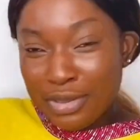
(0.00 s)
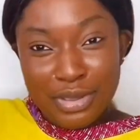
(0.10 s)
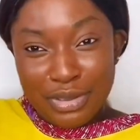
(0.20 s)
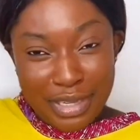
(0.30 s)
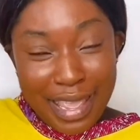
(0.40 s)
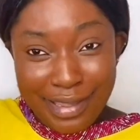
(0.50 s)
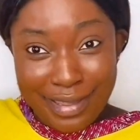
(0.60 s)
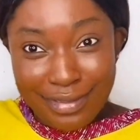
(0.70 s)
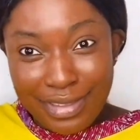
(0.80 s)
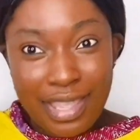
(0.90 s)
Yeah,
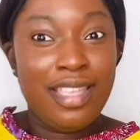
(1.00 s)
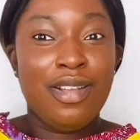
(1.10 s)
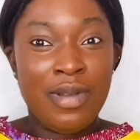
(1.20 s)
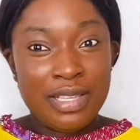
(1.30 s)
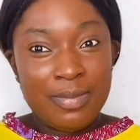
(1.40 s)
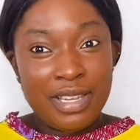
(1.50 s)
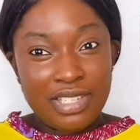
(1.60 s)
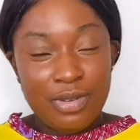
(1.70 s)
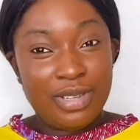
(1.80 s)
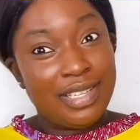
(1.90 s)
kente, what's my share?
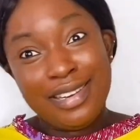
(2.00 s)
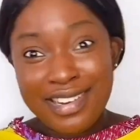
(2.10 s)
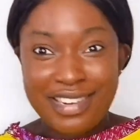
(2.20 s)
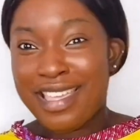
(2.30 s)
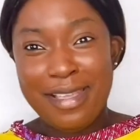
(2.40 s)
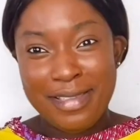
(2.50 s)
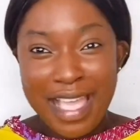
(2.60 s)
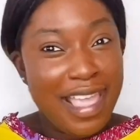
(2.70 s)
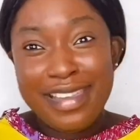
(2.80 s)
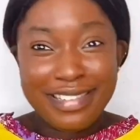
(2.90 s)
Cause I need ye, ya
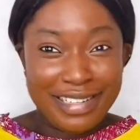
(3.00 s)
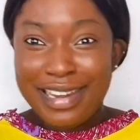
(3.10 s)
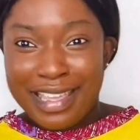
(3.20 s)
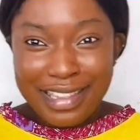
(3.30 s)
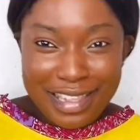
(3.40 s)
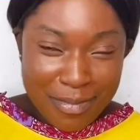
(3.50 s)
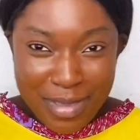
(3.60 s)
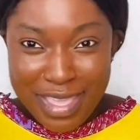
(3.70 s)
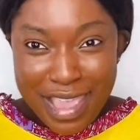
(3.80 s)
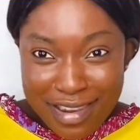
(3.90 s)
ye, ye be
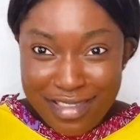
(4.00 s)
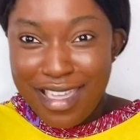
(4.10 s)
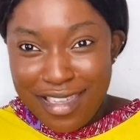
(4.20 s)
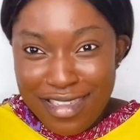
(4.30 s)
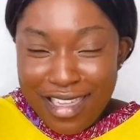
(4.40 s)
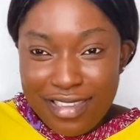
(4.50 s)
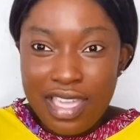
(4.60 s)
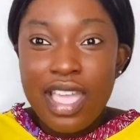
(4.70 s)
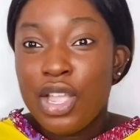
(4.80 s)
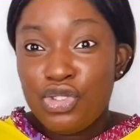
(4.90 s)
ye,
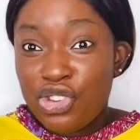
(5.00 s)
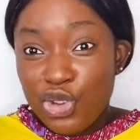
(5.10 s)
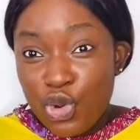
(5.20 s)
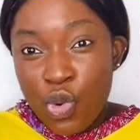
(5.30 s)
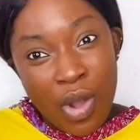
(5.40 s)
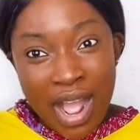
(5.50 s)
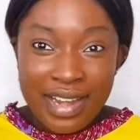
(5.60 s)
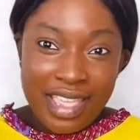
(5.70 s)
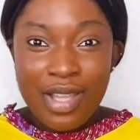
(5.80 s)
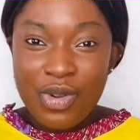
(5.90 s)
chin kwan
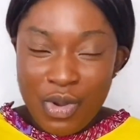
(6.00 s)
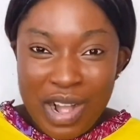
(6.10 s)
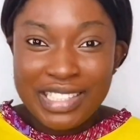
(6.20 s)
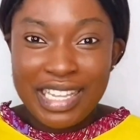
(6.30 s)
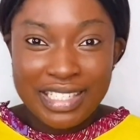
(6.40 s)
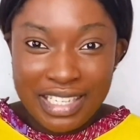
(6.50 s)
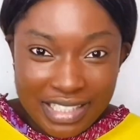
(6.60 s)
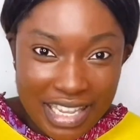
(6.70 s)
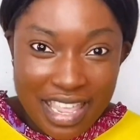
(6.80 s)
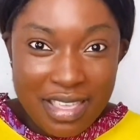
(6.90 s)
ye, ko what has it,
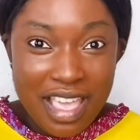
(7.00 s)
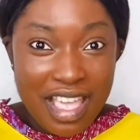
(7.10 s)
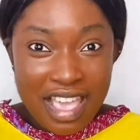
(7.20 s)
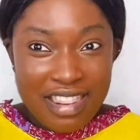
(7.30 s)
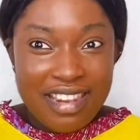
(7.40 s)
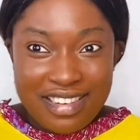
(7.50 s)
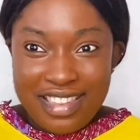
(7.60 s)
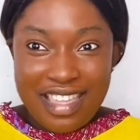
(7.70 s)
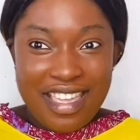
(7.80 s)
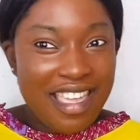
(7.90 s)
ye, ne
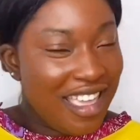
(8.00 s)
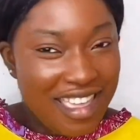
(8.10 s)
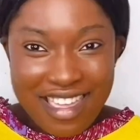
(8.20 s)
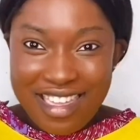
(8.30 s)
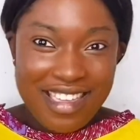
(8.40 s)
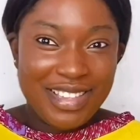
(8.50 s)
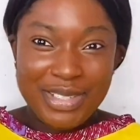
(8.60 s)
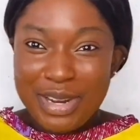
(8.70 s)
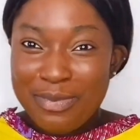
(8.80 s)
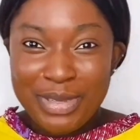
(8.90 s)
dear, hey,
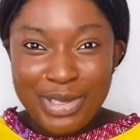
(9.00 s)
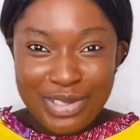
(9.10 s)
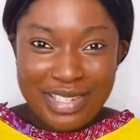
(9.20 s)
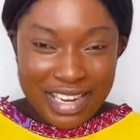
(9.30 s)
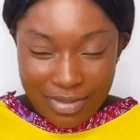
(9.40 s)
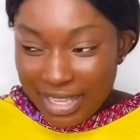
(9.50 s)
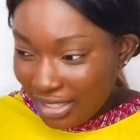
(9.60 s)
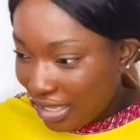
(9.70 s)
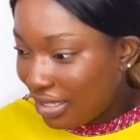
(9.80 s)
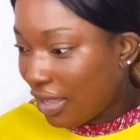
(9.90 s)
today be today, what
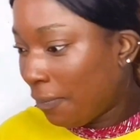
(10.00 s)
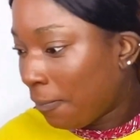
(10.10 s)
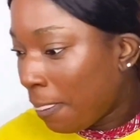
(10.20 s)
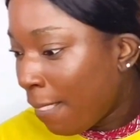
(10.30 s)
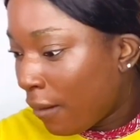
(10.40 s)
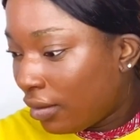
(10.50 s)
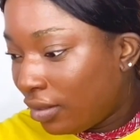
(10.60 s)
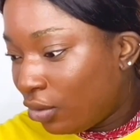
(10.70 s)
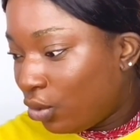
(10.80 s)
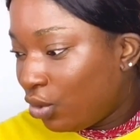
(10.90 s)
has it?
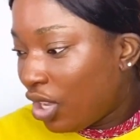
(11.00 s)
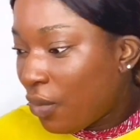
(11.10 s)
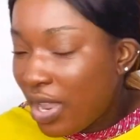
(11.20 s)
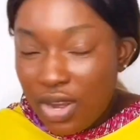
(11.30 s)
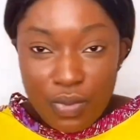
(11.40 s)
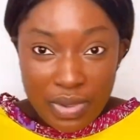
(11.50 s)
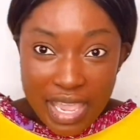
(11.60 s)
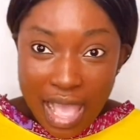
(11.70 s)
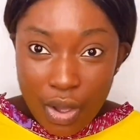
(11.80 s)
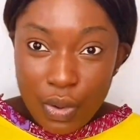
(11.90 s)
Until ye when you be
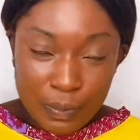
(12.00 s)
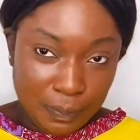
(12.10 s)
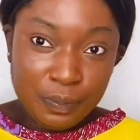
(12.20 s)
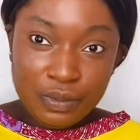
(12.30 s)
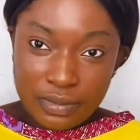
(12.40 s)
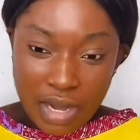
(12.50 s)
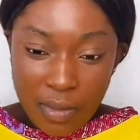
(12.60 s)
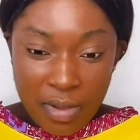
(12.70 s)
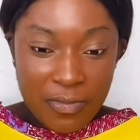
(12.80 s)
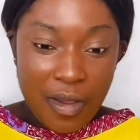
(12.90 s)
out, now I
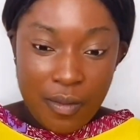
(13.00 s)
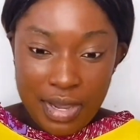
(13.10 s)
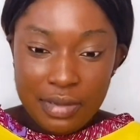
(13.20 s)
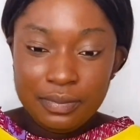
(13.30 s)
far away.